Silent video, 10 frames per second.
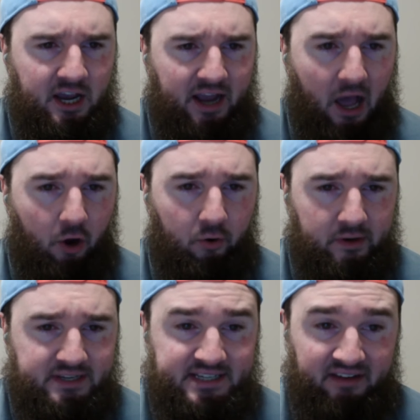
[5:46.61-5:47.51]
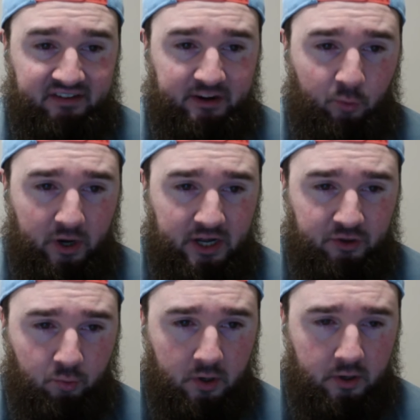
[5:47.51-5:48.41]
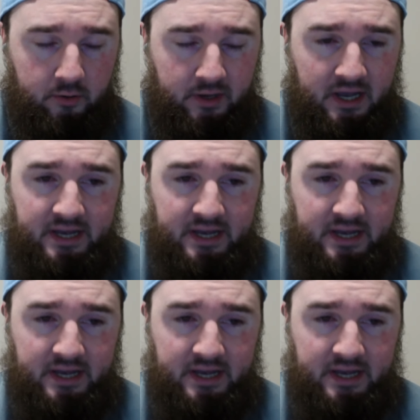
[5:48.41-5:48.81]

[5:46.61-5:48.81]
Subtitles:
Calgary 7-1 on the road.